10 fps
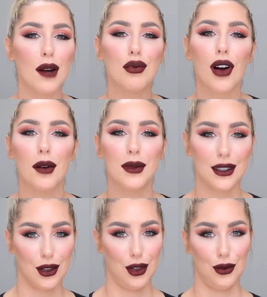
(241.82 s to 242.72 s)
I
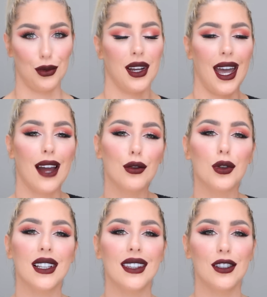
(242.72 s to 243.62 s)
promise you,
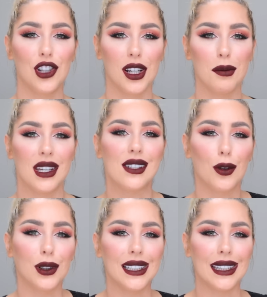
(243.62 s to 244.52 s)
everyone at the gym is
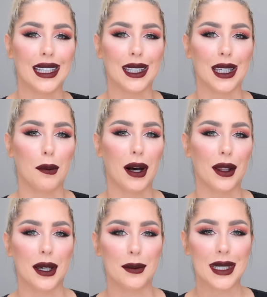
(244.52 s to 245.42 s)
only thinking
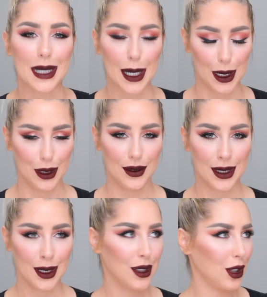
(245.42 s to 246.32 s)
about themselves.